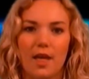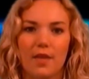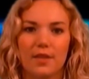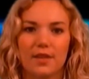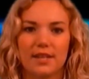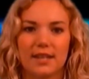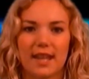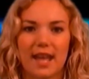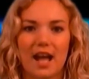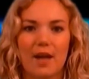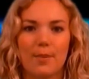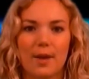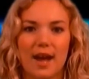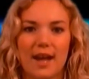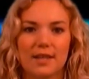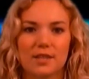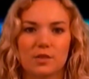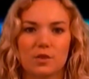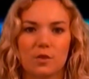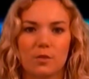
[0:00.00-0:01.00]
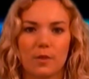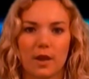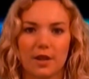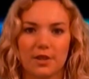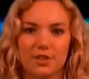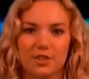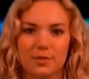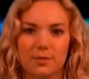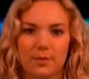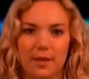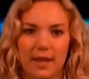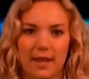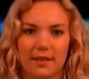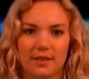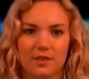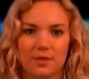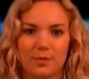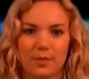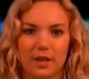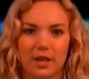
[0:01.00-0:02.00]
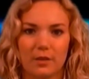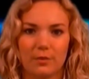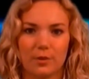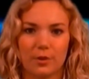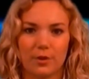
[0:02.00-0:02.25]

The DeKalb High School Marching Band, the Baron